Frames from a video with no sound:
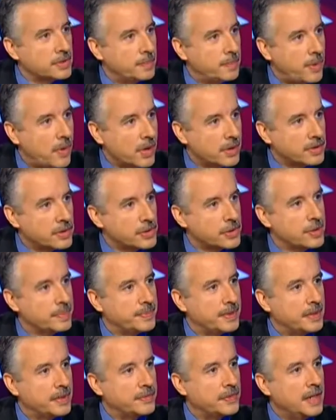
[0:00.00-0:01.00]
a partnership
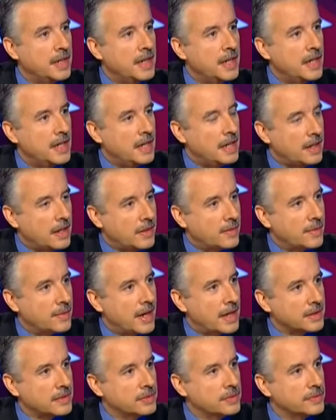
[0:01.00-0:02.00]
of
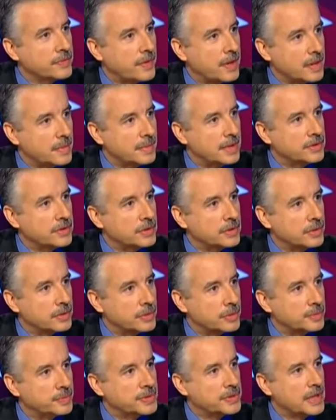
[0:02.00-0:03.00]
radical environmental
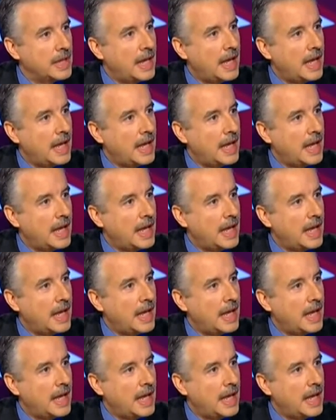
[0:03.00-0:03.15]
groups